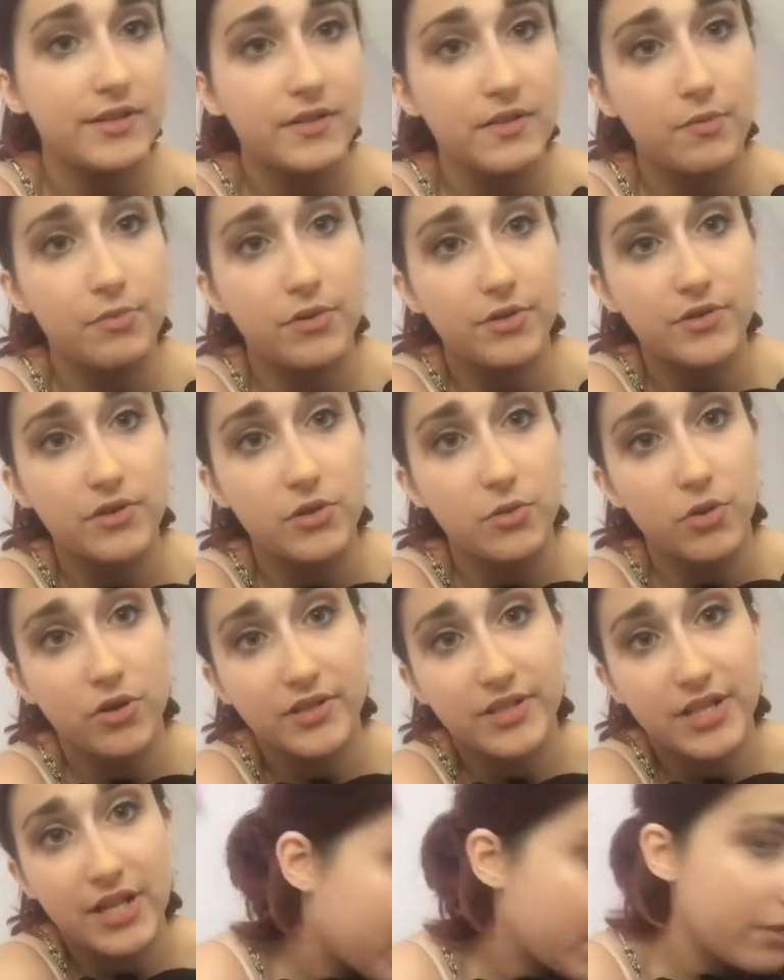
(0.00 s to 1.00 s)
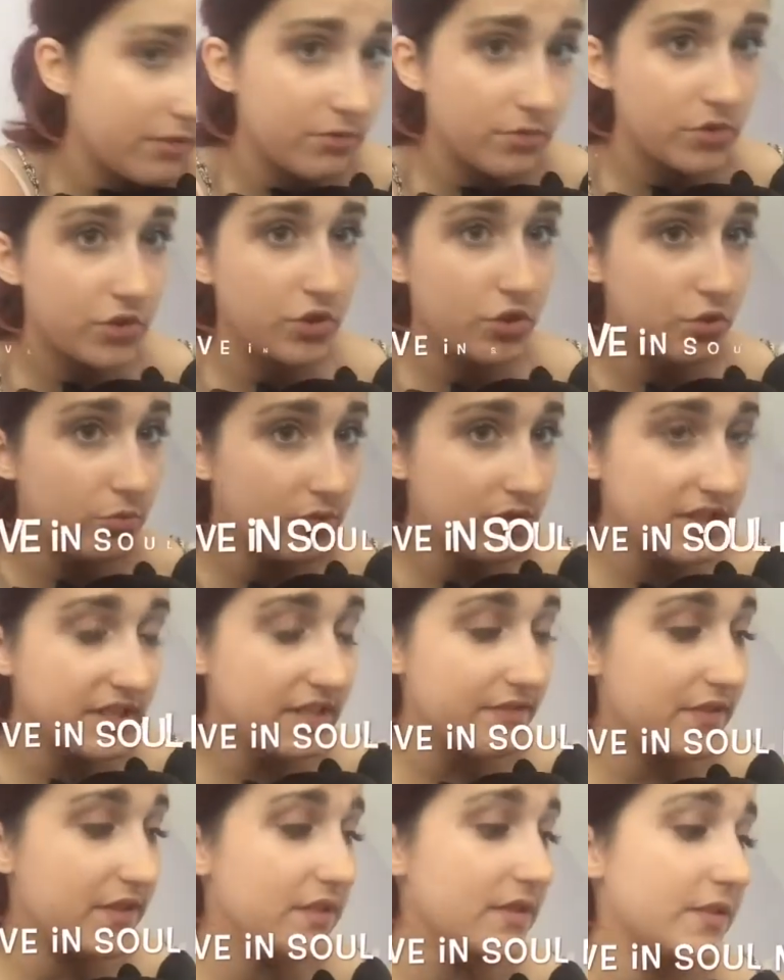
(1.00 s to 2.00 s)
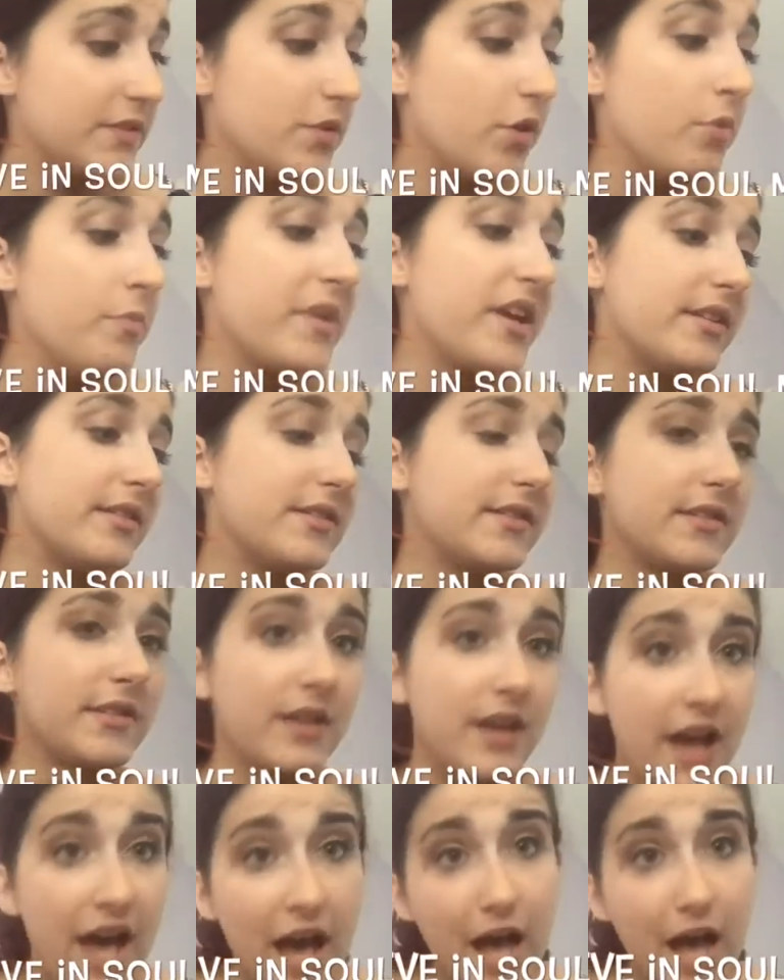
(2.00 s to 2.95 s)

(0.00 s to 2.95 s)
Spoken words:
isn't the person you are today. Do you believe in soulmates?